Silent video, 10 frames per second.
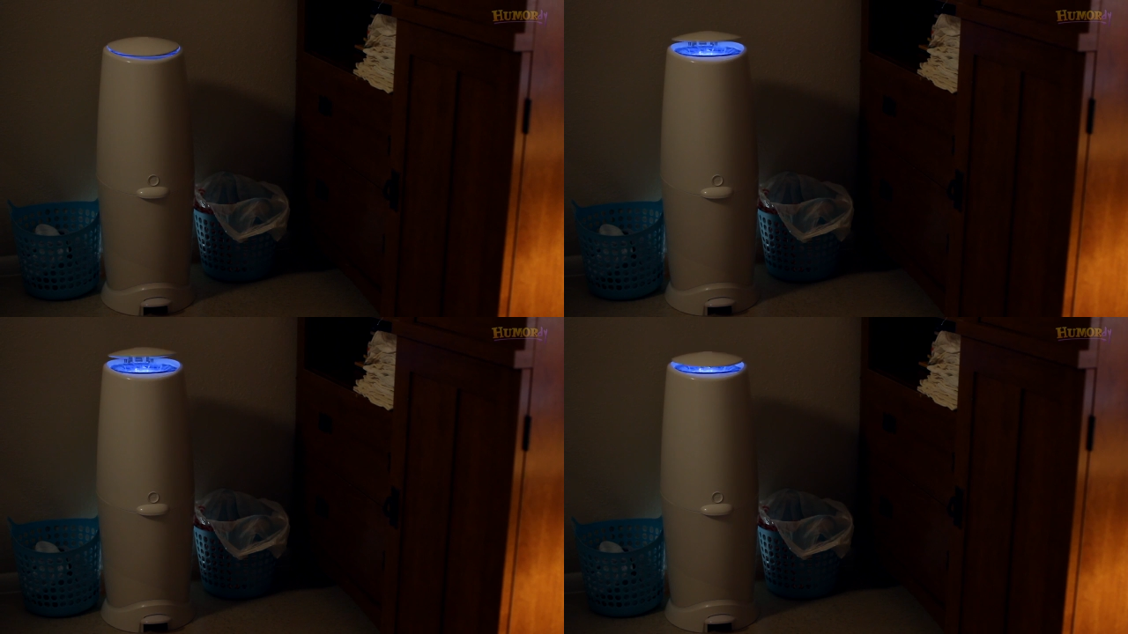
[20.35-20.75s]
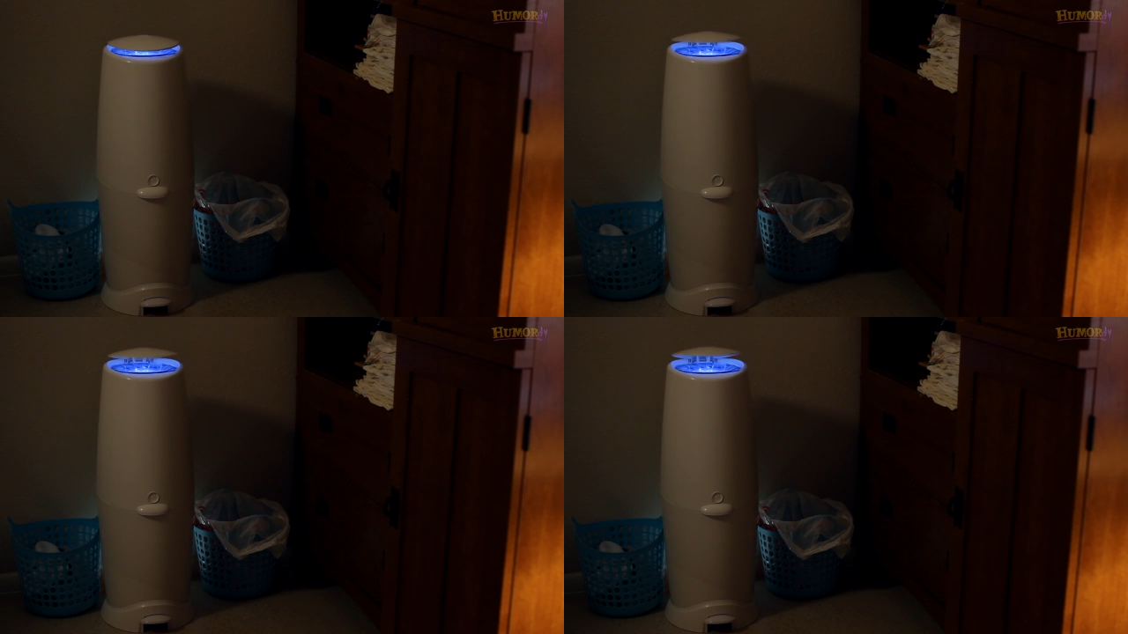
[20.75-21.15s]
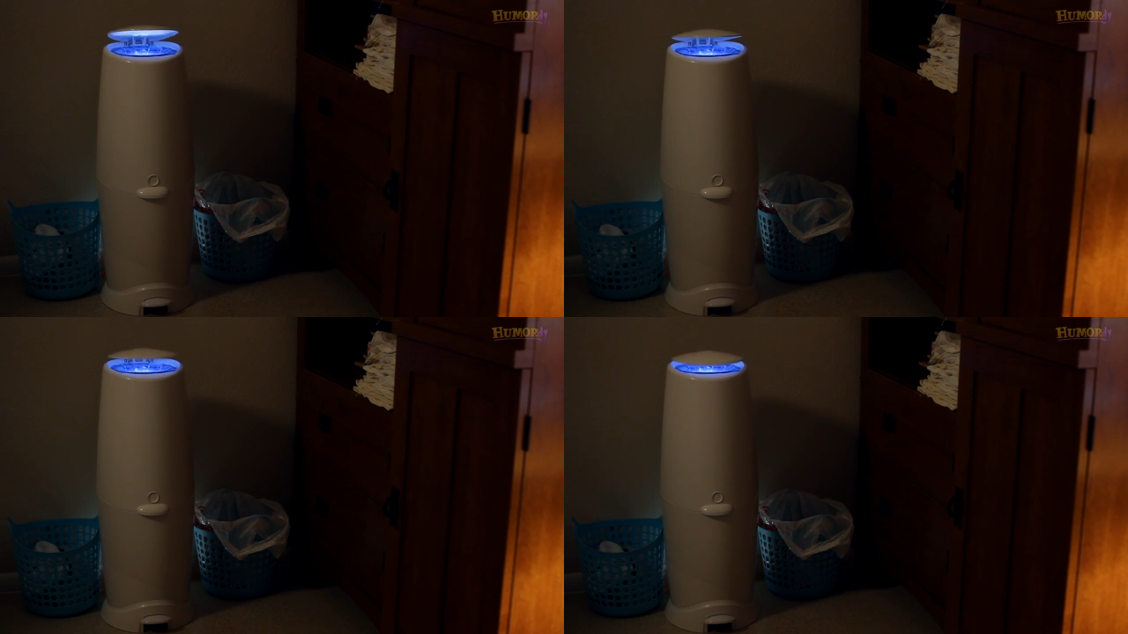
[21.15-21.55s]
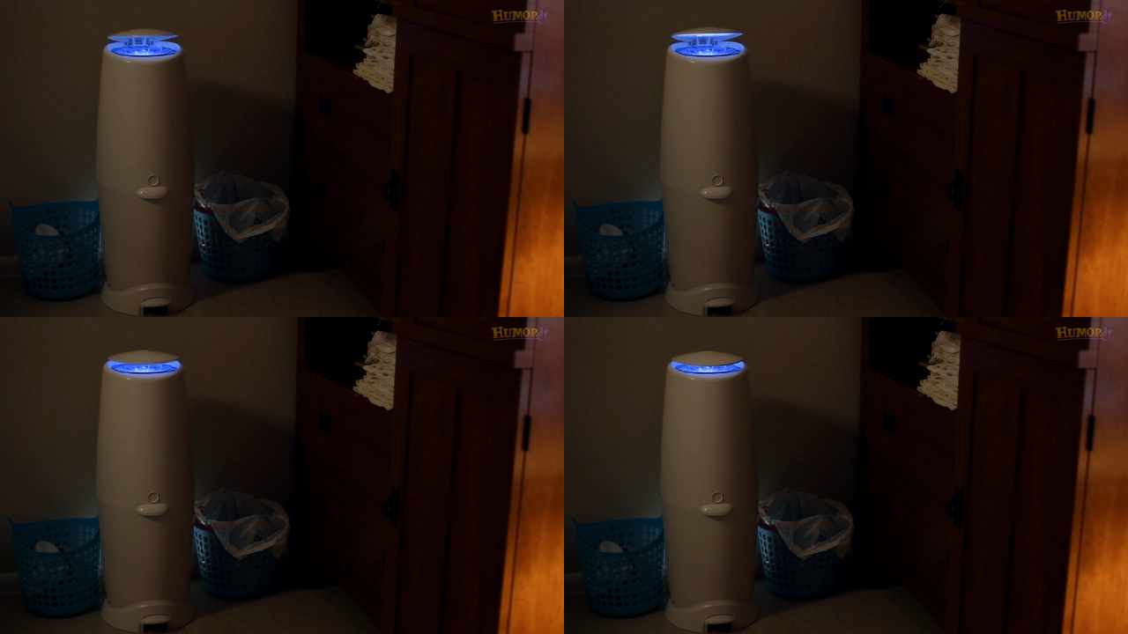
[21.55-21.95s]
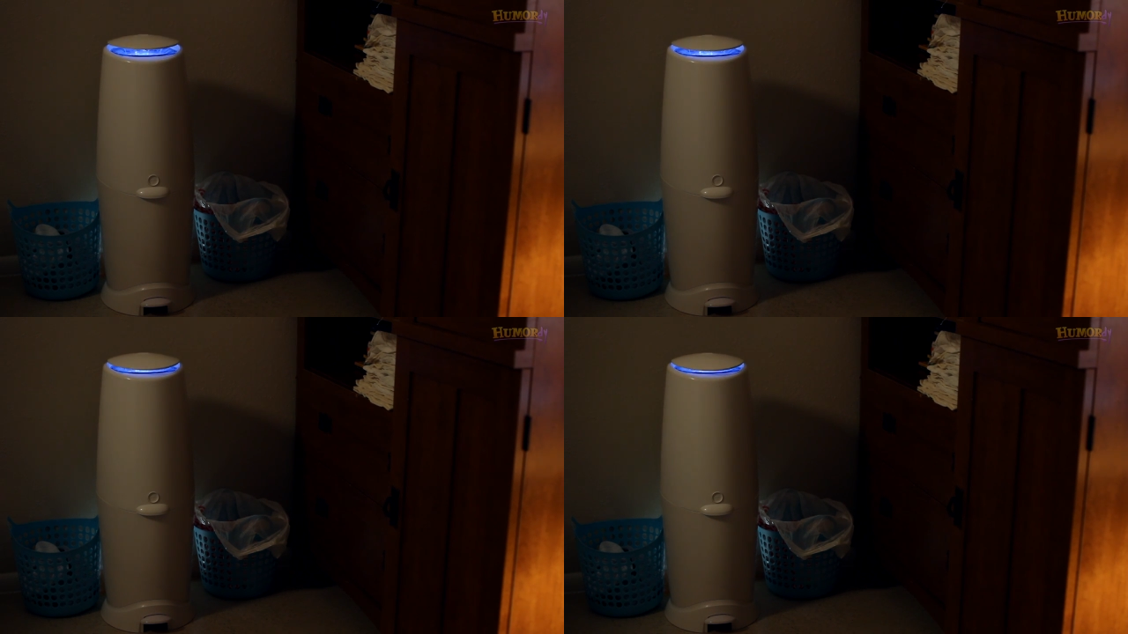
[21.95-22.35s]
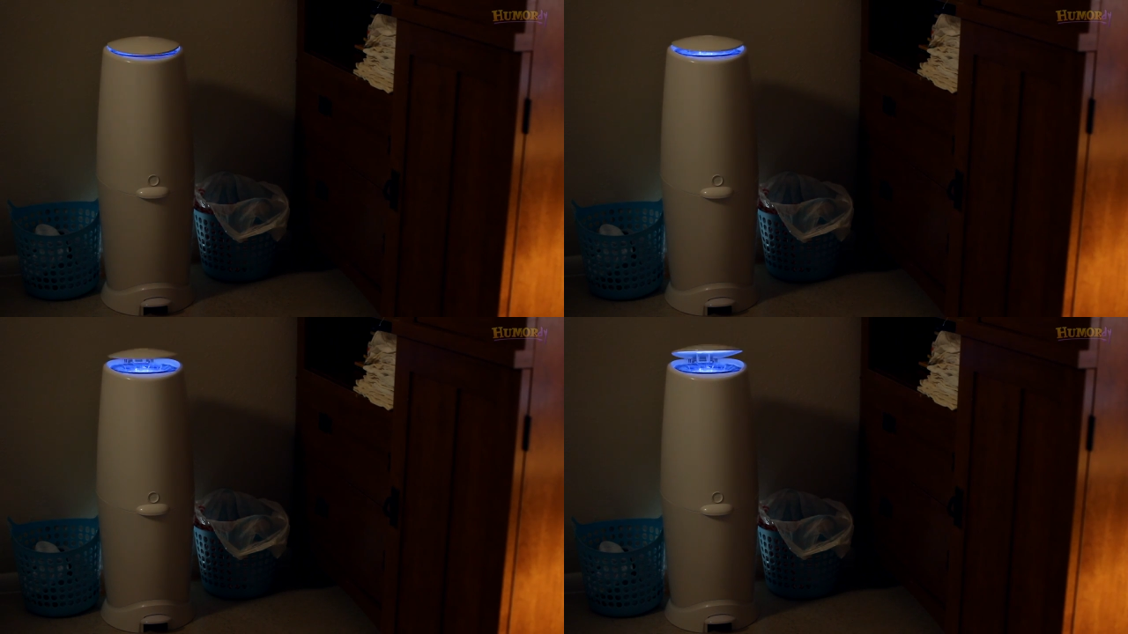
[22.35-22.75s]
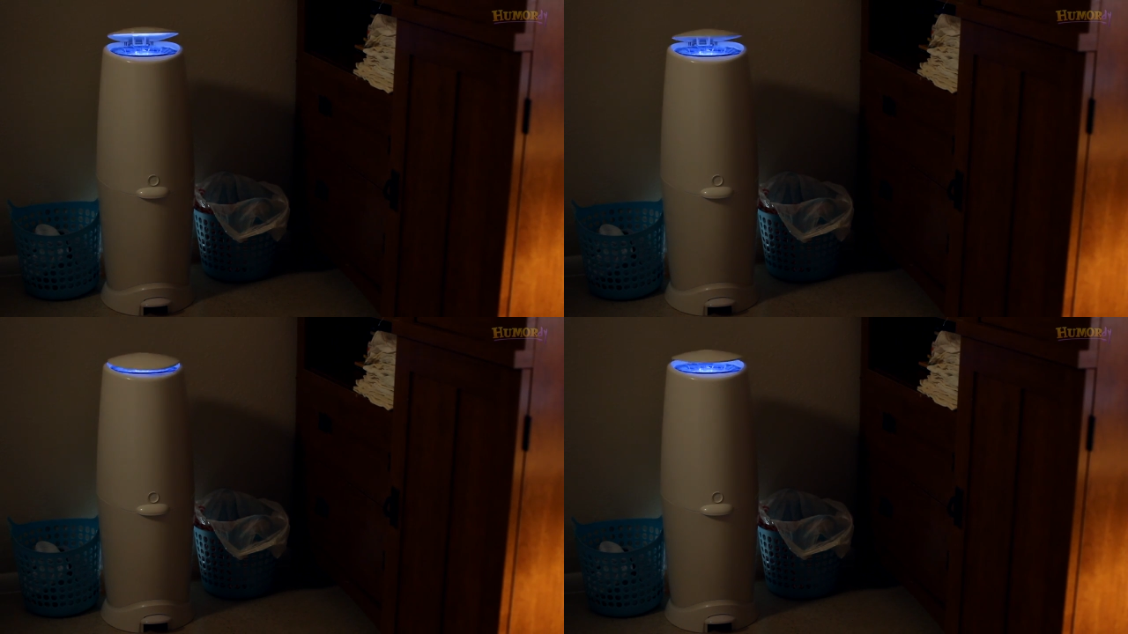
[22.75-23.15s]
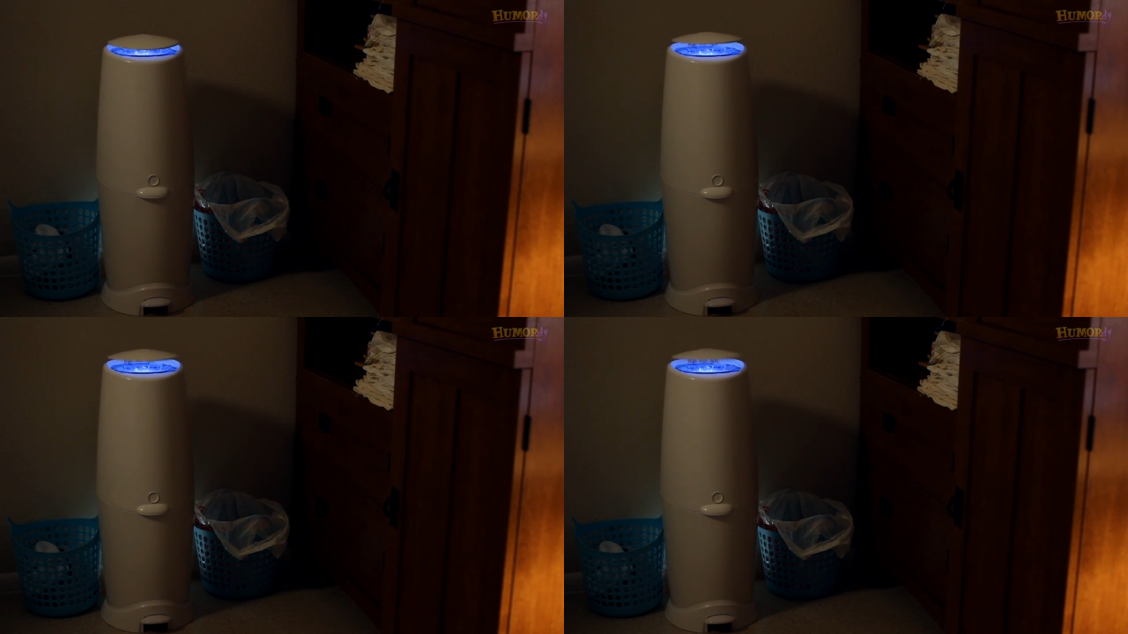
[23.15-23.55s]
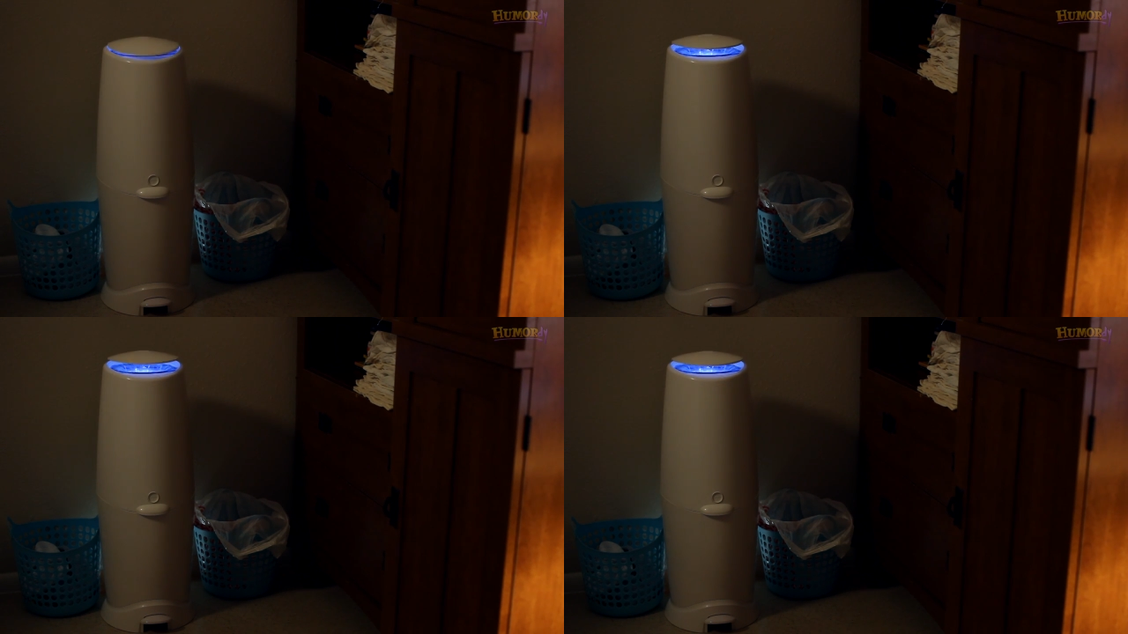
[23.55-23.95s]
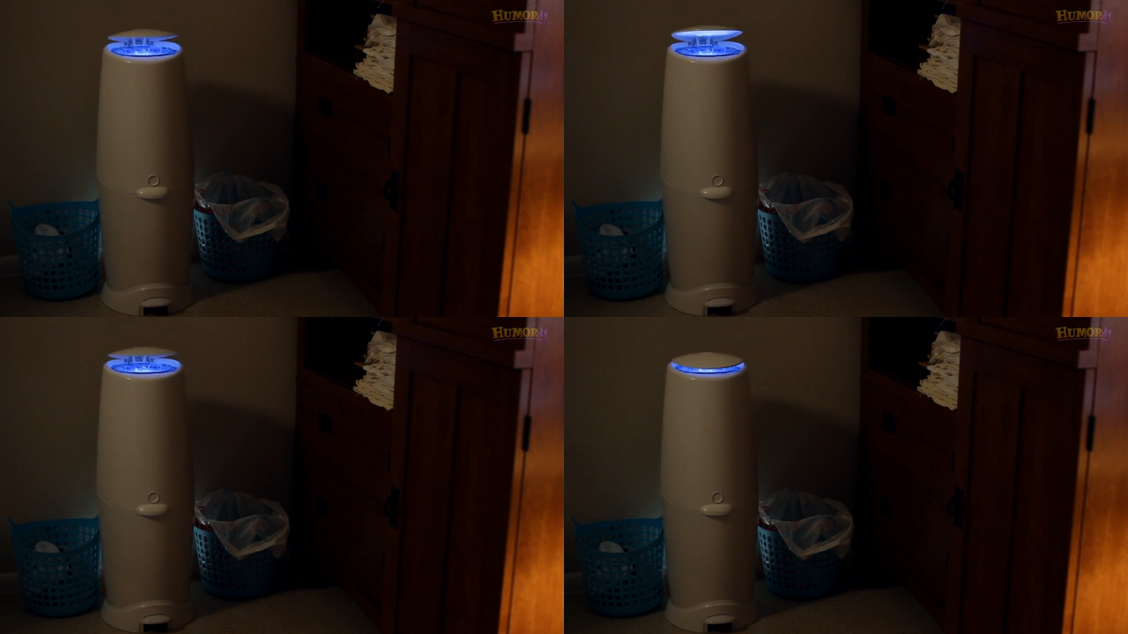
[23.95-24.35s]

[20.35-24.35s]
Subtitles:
(no speaker visible)